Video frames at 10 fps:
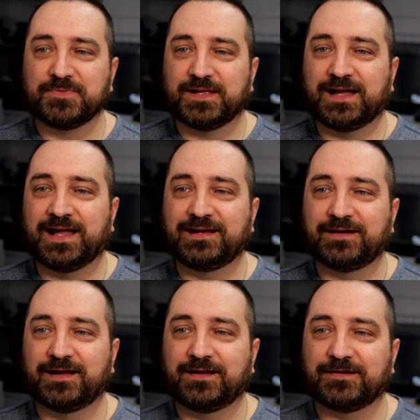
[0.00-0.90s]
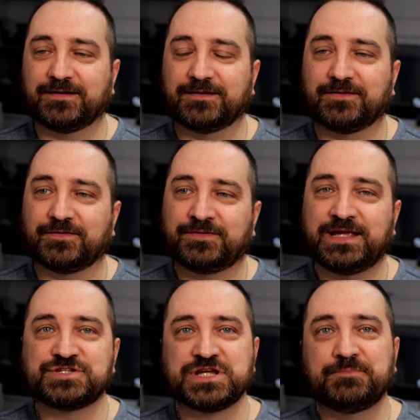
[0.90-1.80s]
and
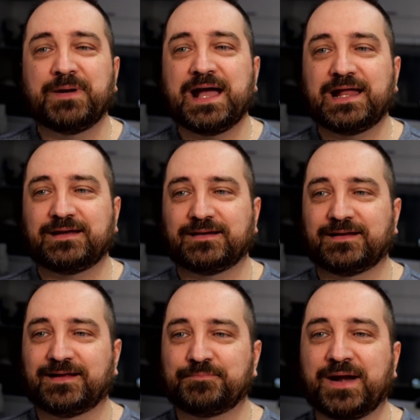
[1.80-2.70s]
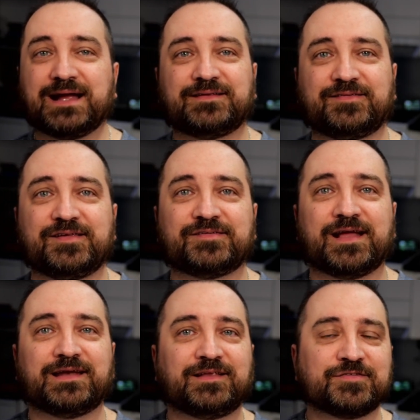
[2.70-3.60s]
teaching bad practices
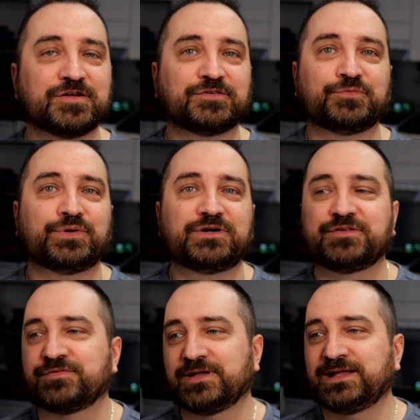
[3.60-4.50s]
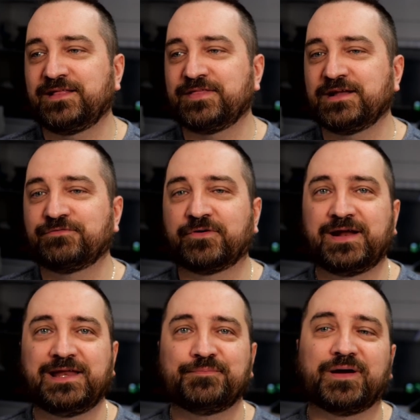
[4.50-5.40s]
and it's not worth anything for
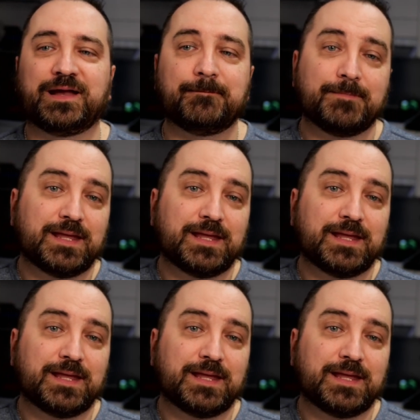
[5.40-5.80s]
anybody,